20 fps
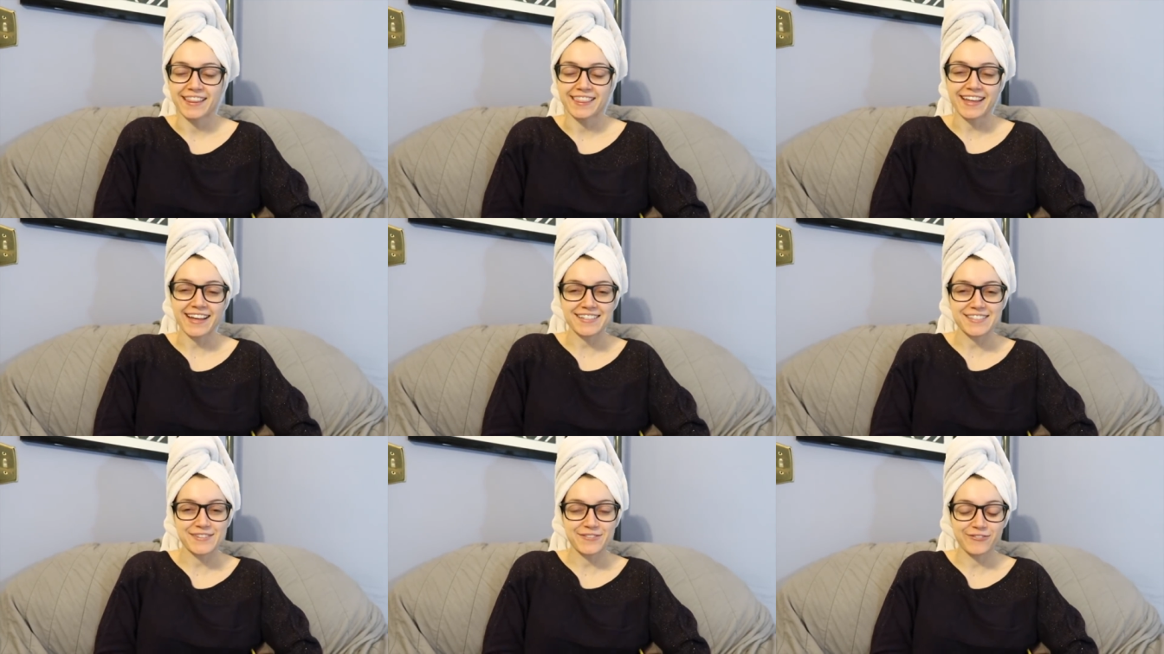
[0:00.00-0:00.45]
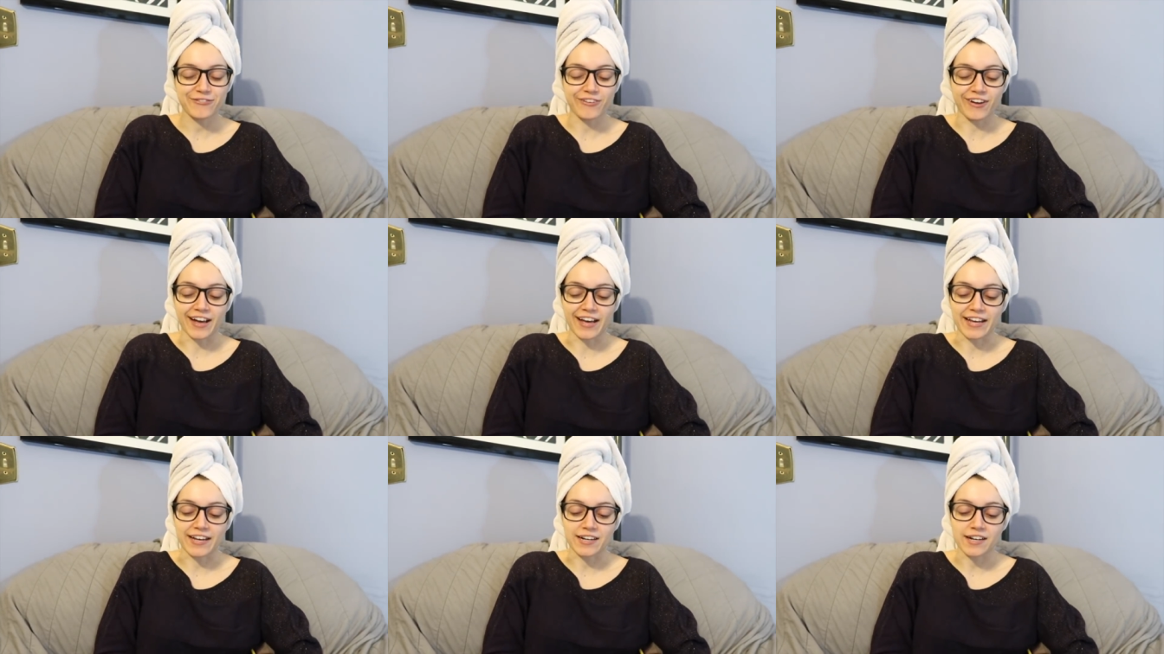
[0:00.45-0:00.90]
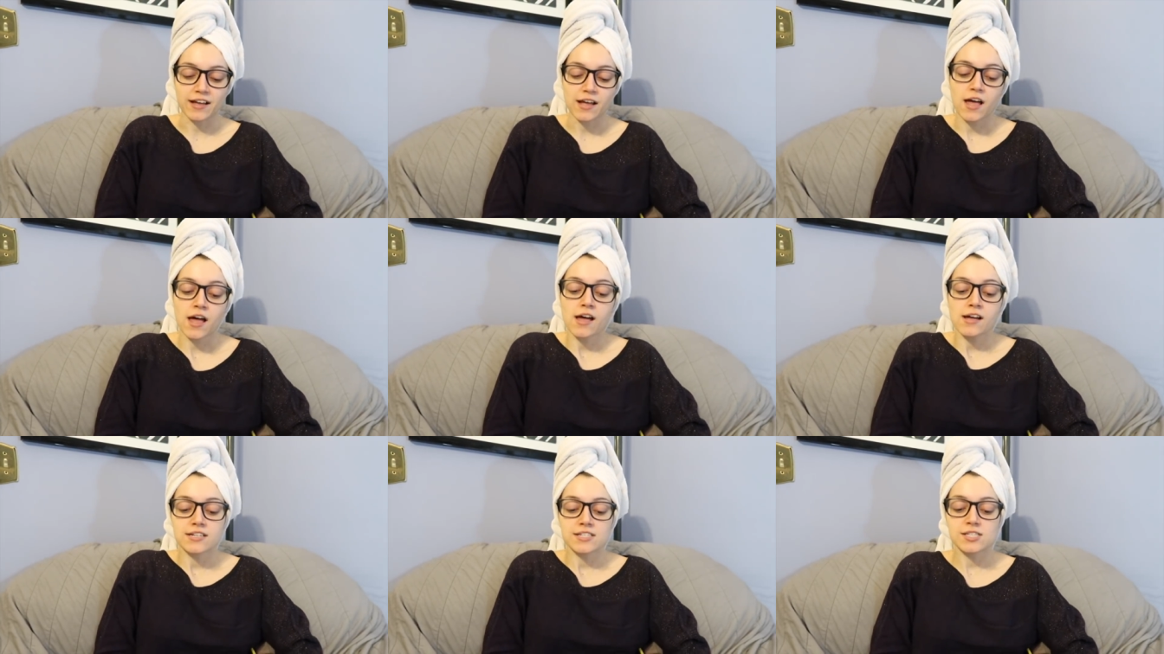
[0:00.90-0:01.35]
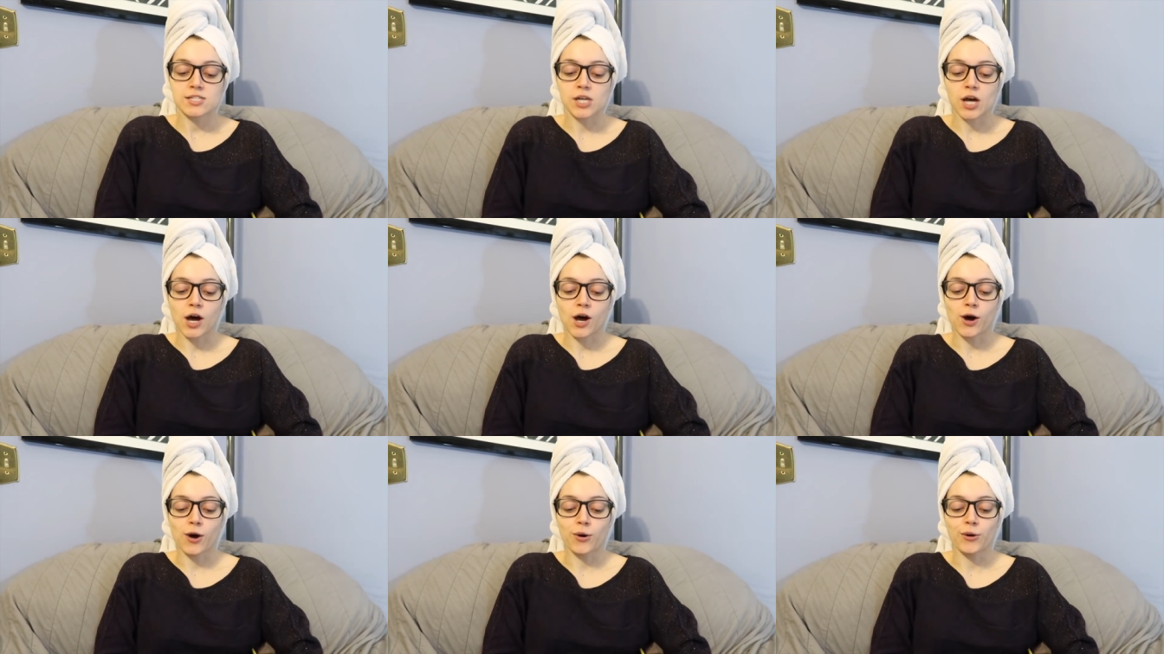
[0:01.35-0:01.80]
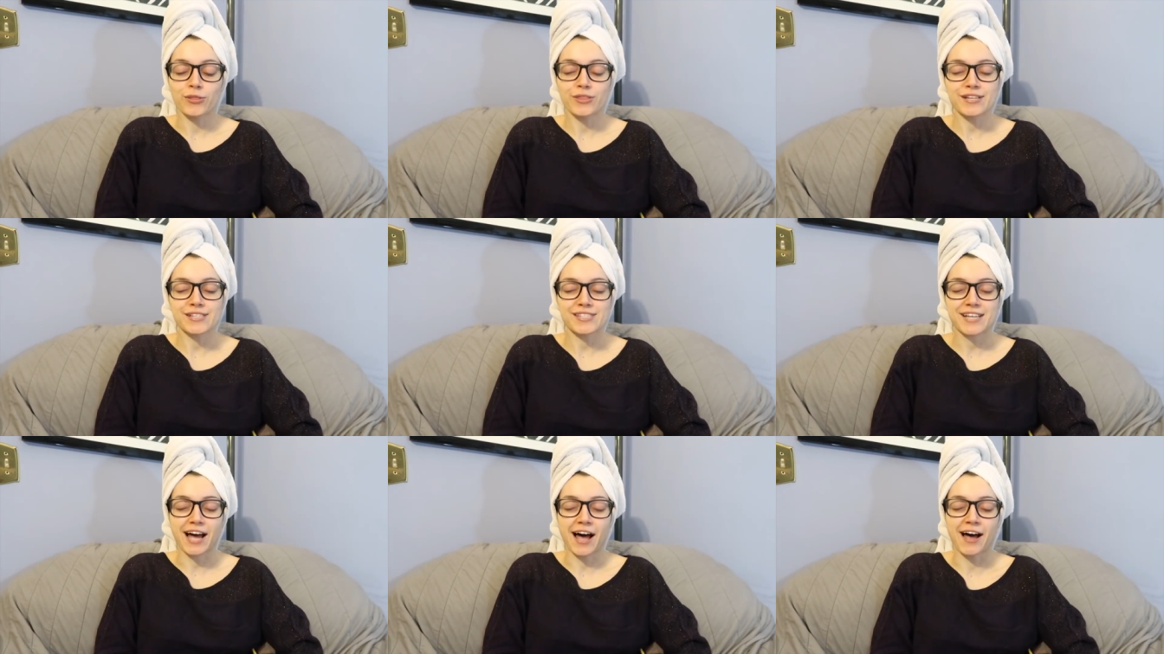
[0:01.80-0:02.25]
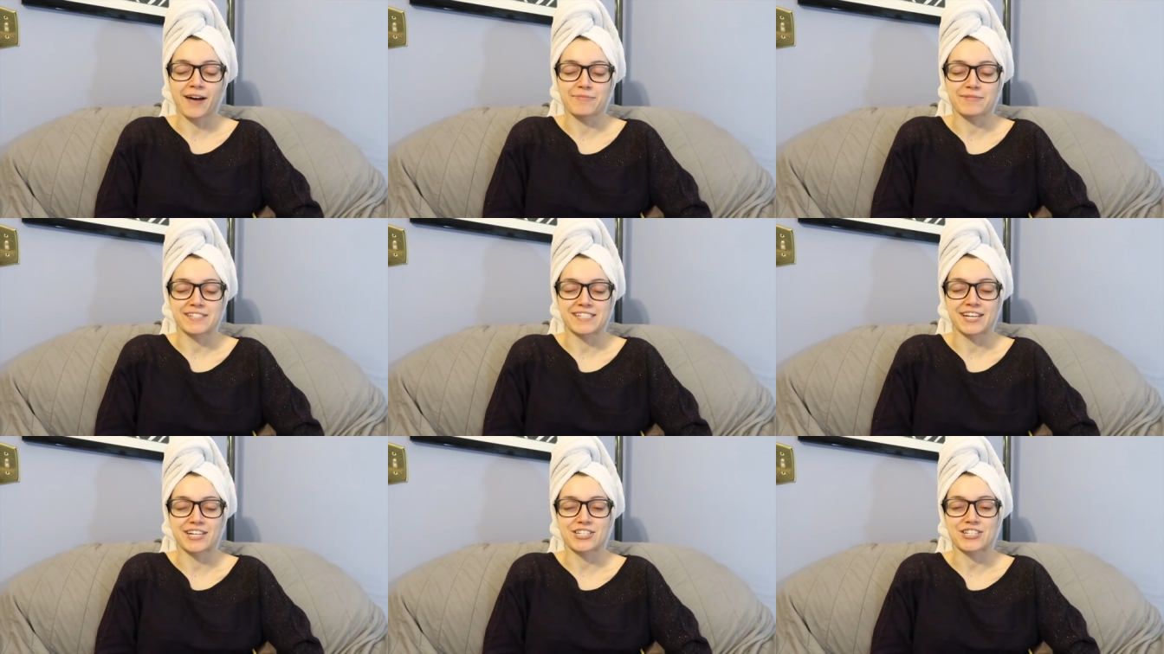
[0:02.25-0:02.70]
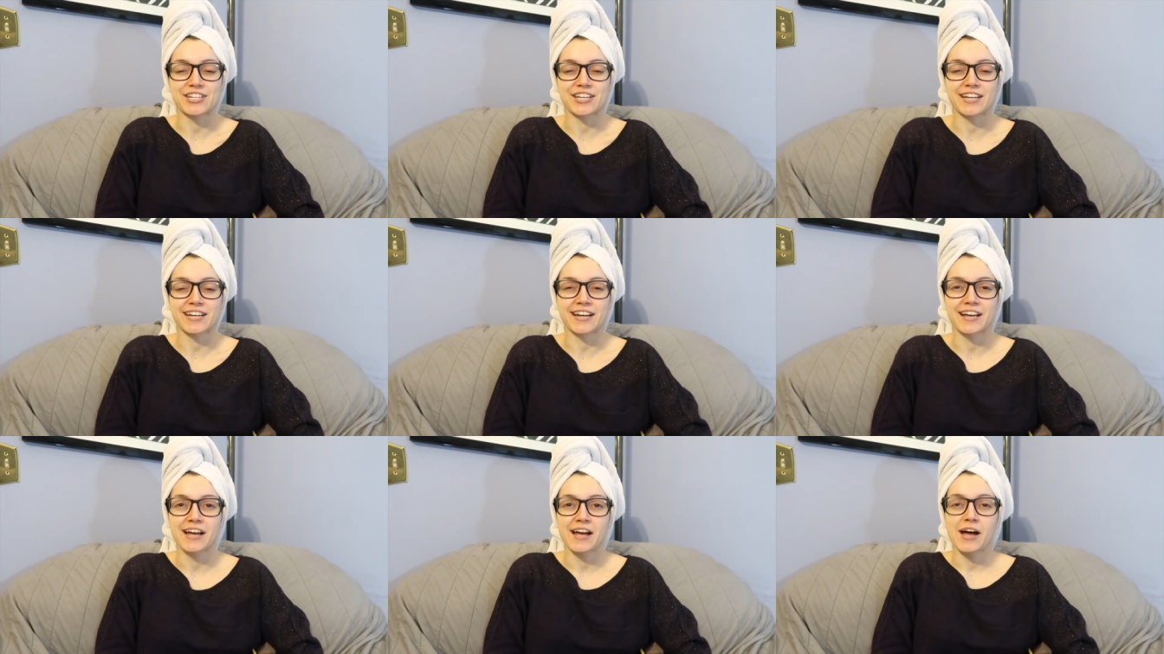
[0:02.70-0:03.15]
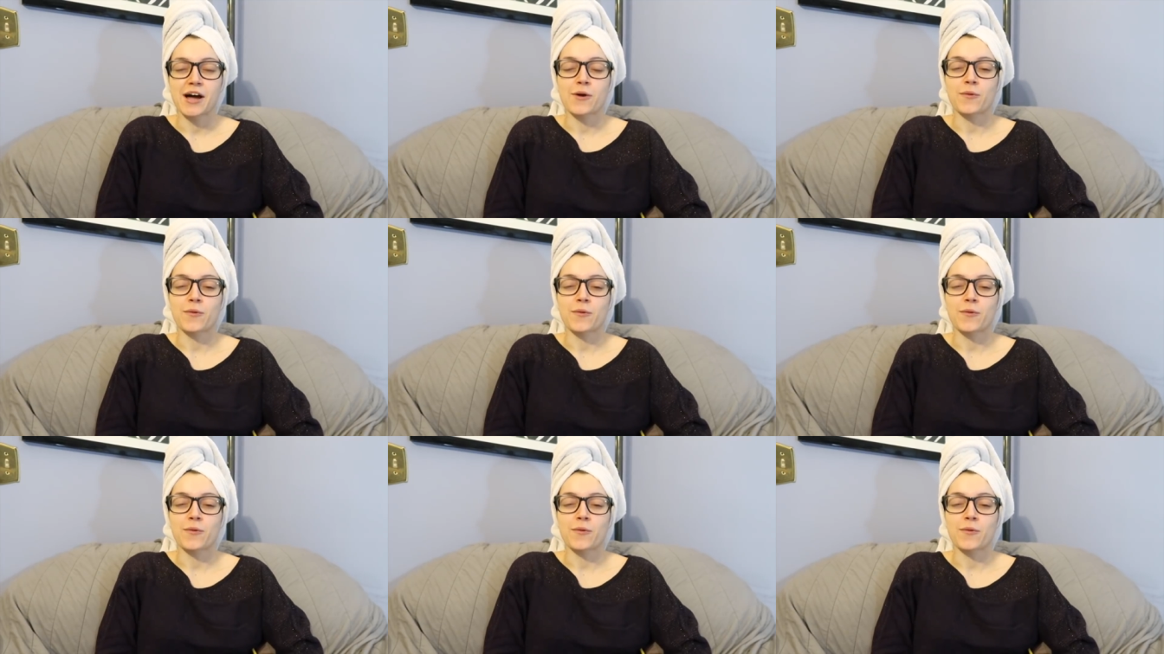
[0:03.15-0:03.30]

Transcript: That's fun. So this competition